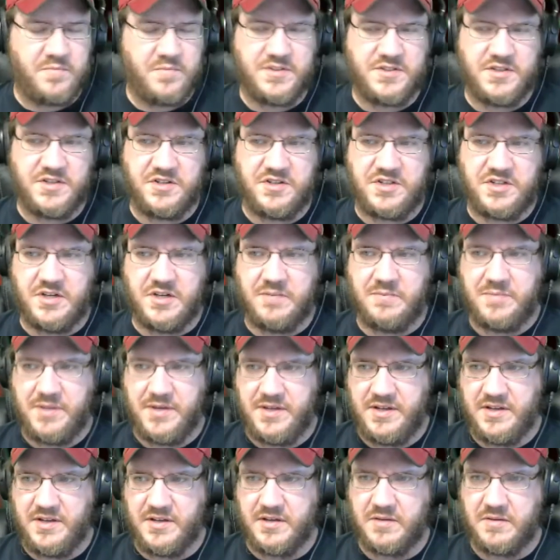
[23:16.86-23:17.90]
position to
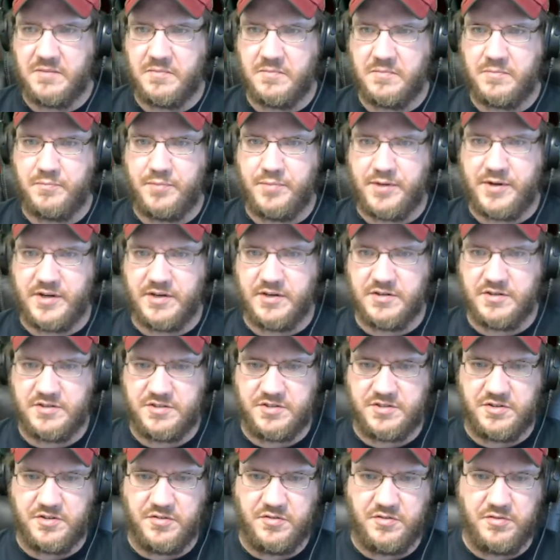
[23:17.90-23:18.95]
be in,
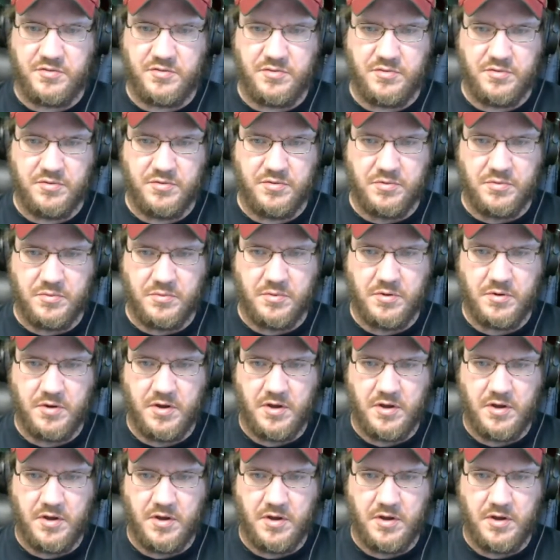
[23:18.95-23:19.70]
because you